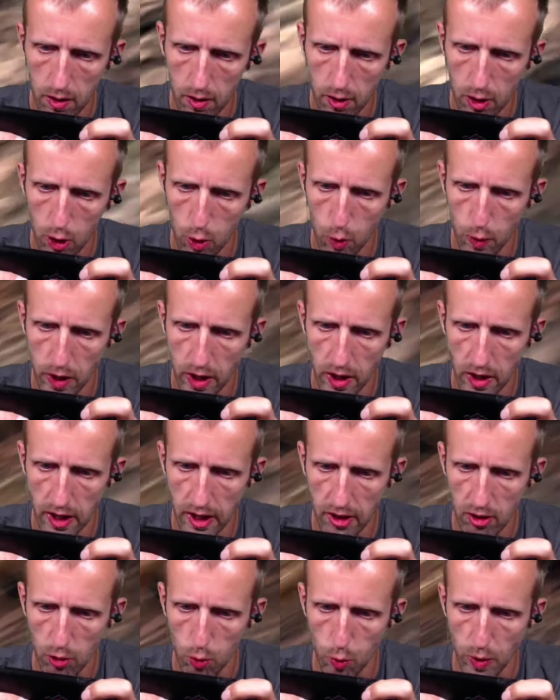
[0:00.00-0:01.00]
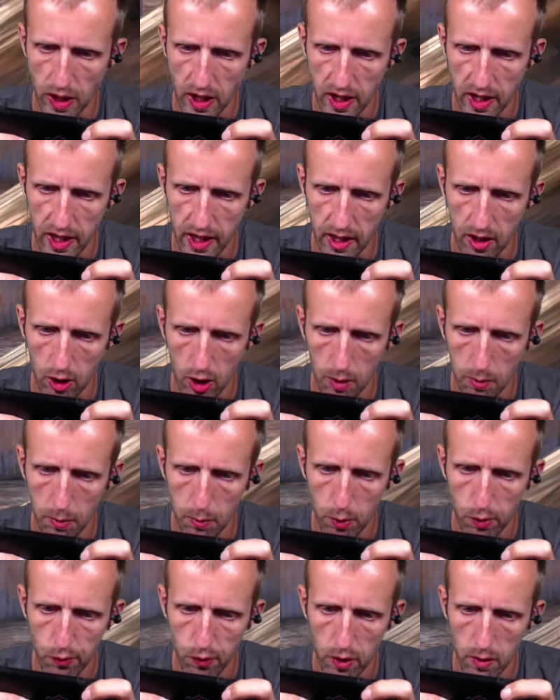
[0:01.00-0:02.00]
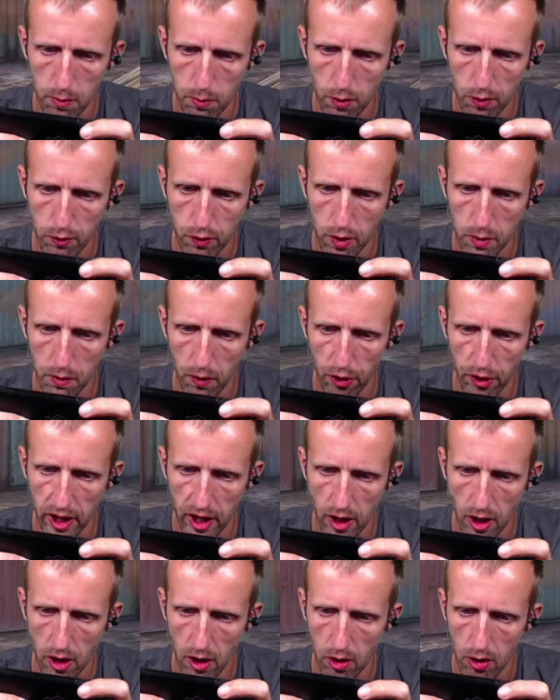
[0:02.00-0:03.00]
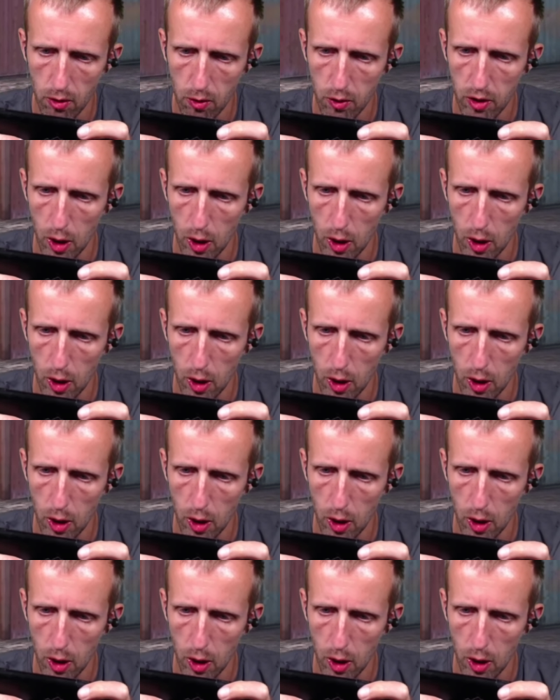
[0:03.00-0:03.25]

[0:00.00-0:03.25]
No, we, yes, we can. Come on, move forward, move forward, thank you.